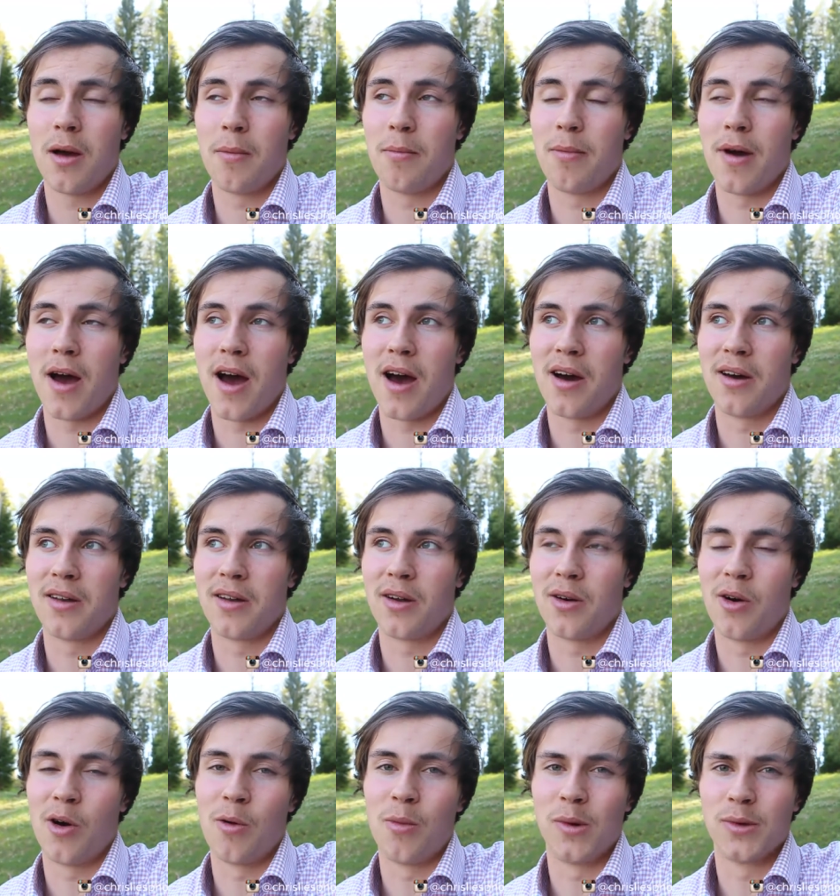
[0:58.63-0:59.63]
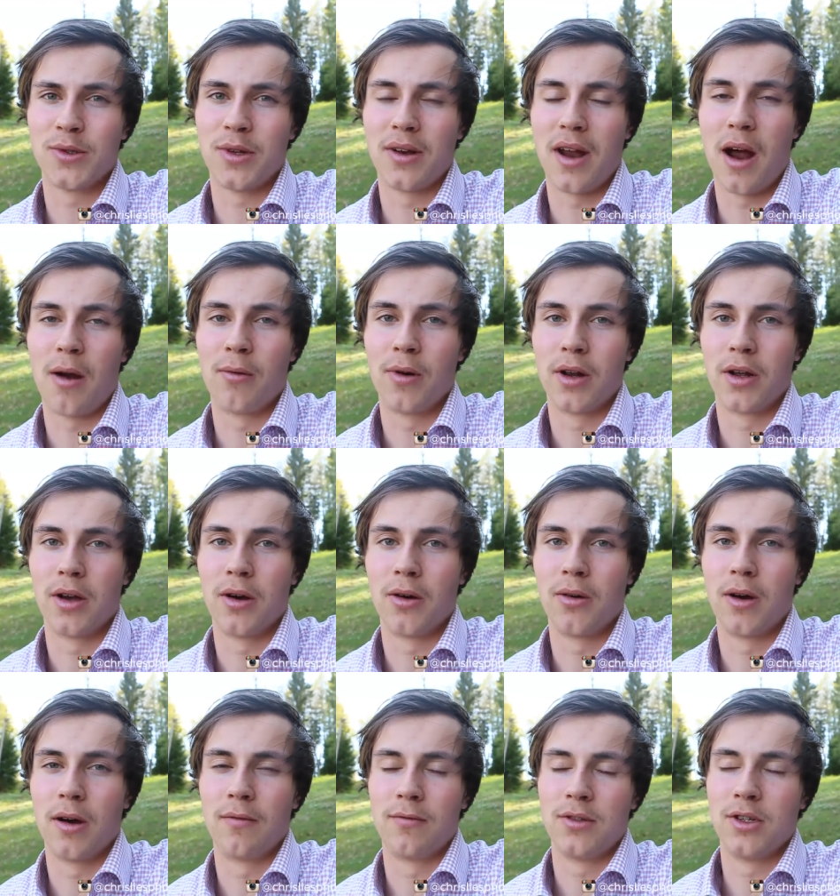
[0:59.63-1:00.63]
About almost an hour
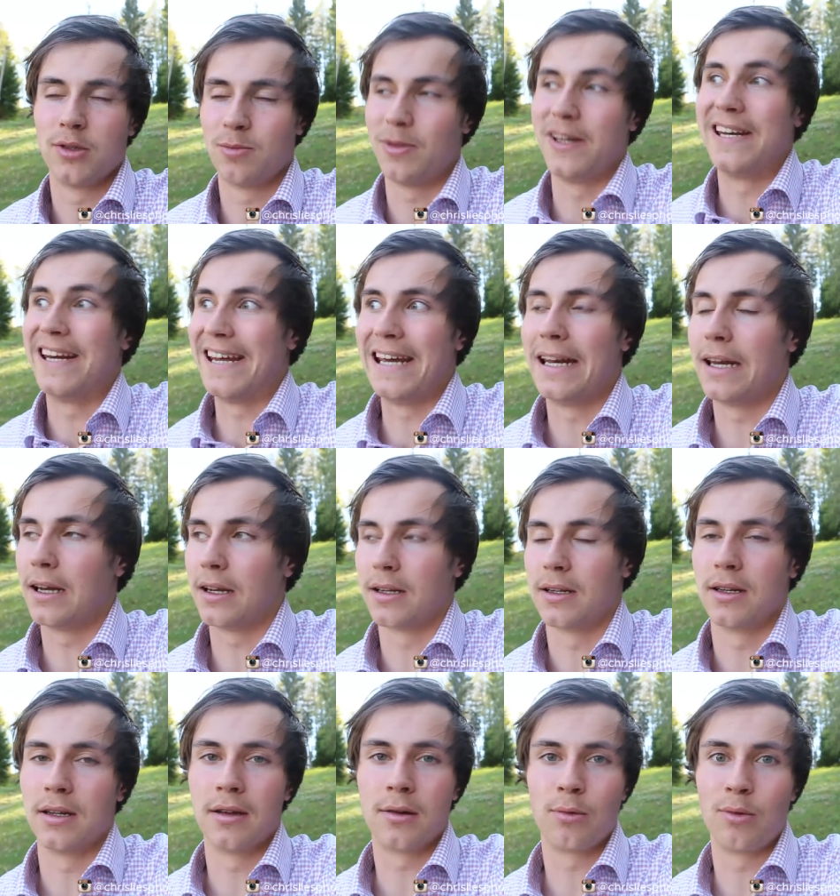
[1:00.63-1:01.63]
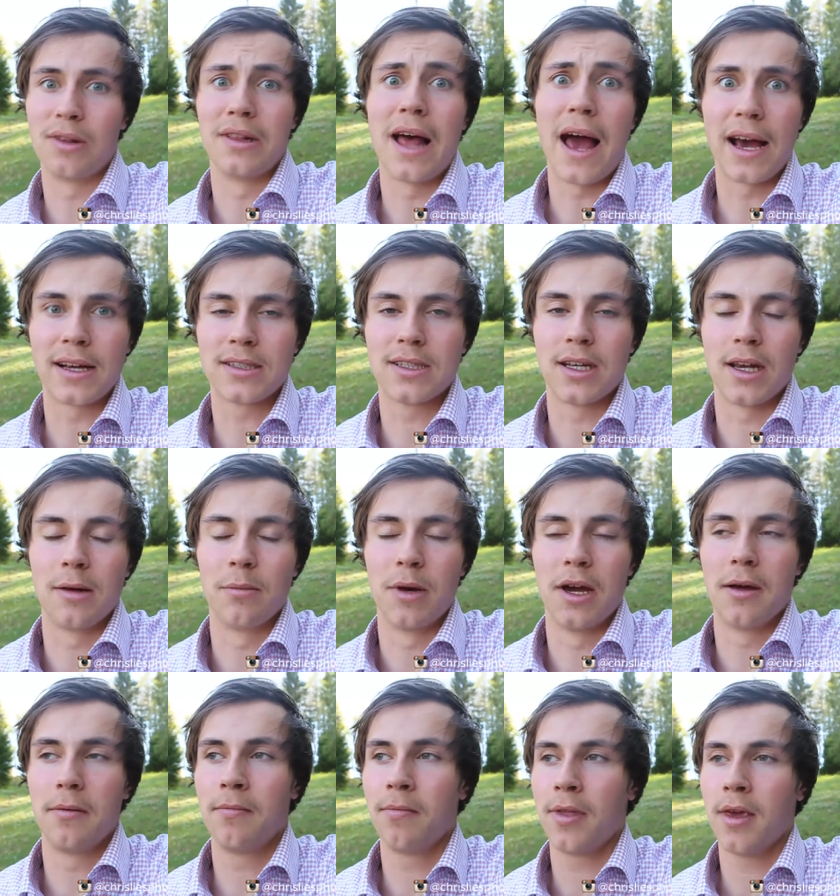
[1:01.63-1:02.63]
ago. I've just been eating and relaxing a
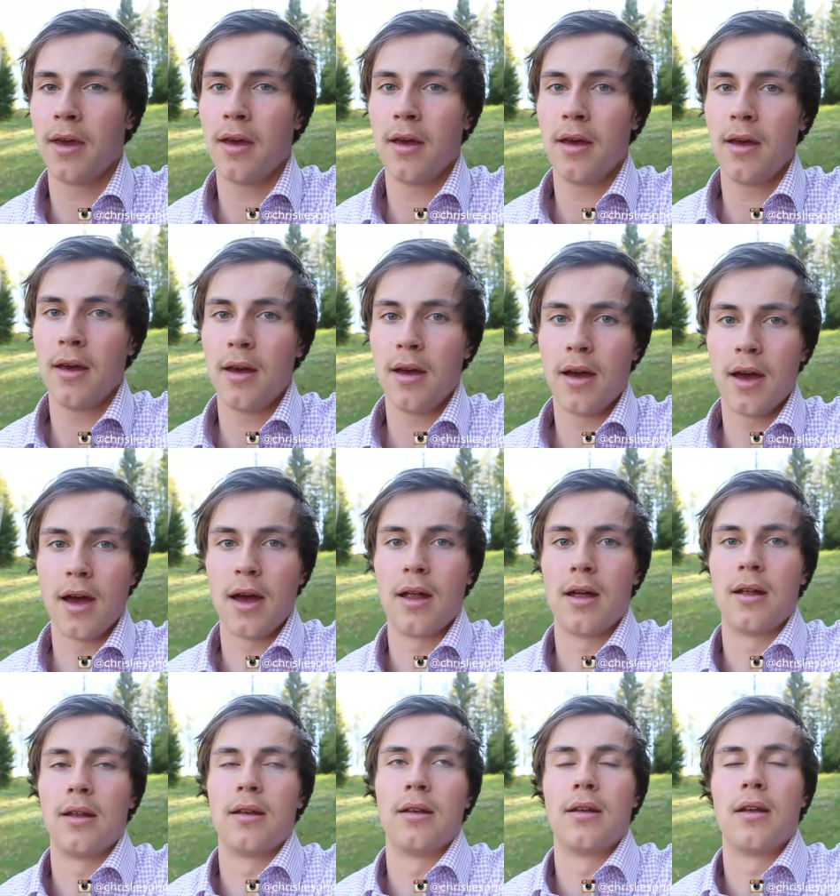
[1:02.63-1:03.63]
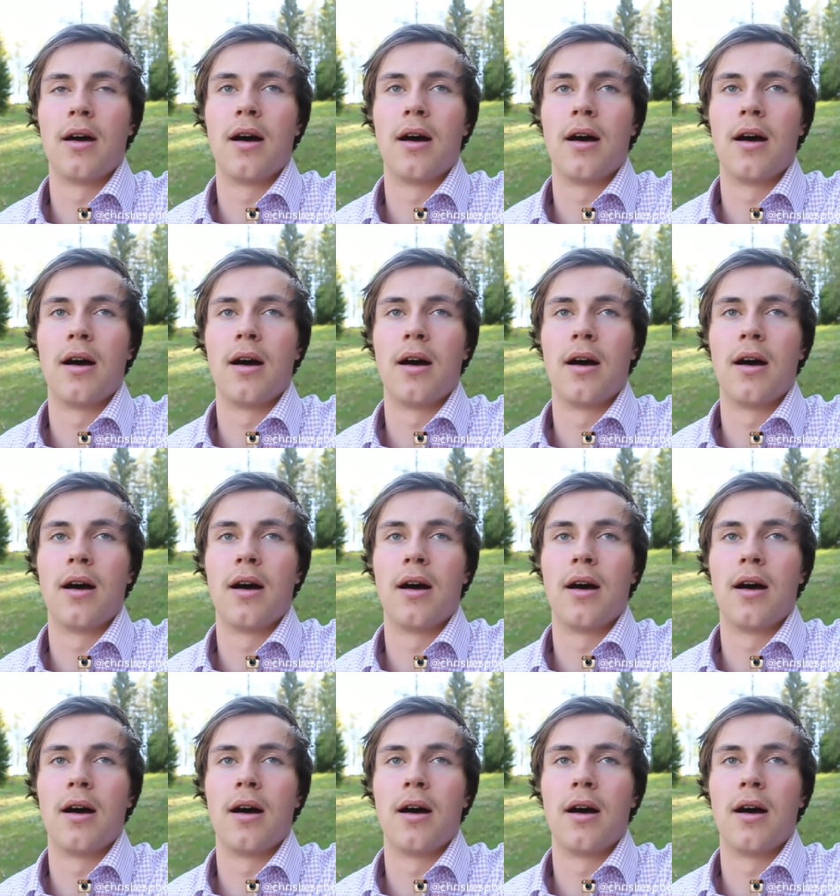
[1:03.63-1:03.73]
bit, and